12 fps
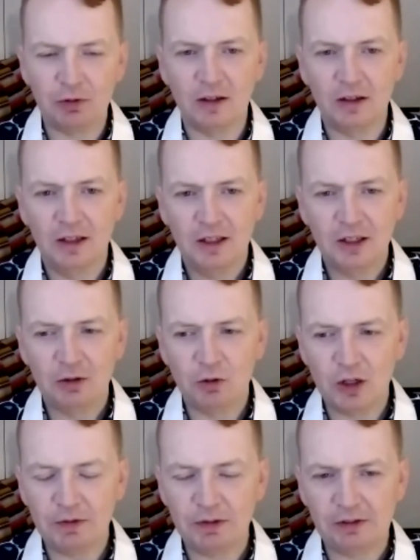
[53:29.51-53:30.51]
where
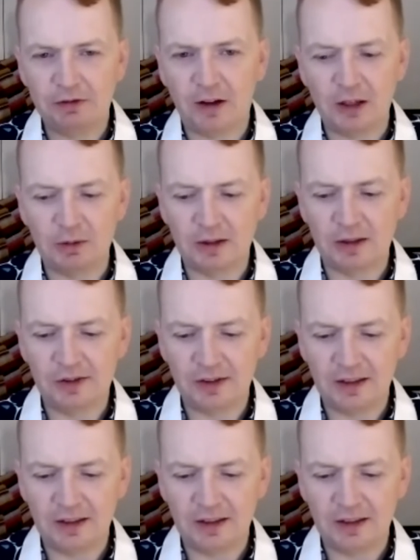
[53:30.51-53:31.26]
one of his followers